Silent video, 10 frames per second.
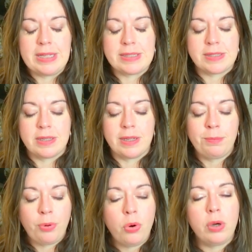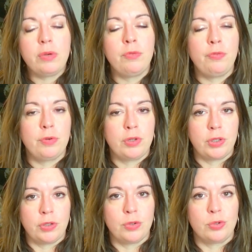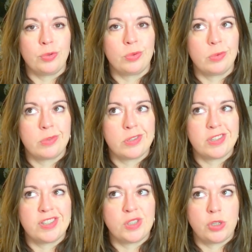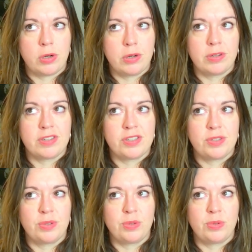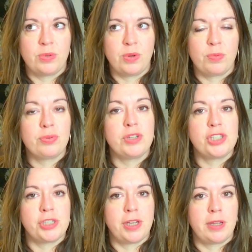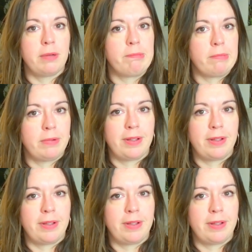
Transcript: It's important for you to start to appreciate.